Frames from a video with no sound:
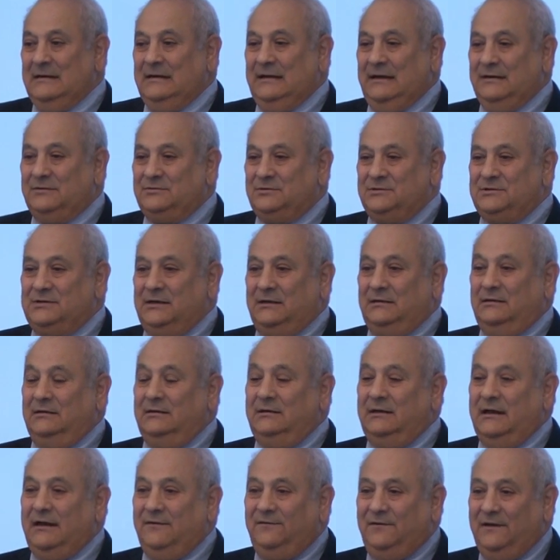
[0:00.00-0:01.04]

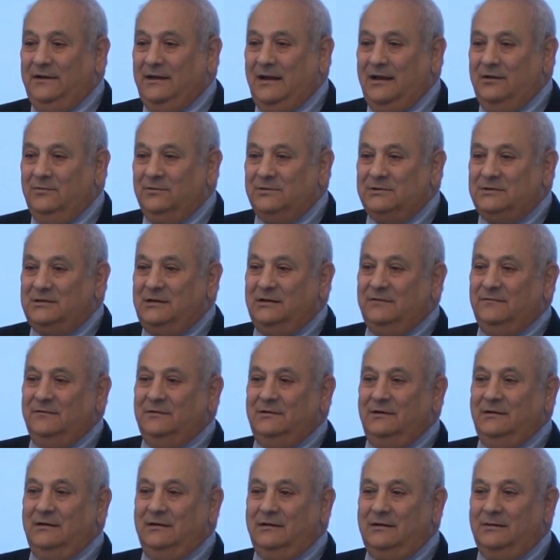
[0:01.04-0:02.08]
Interestingly, FAA was given a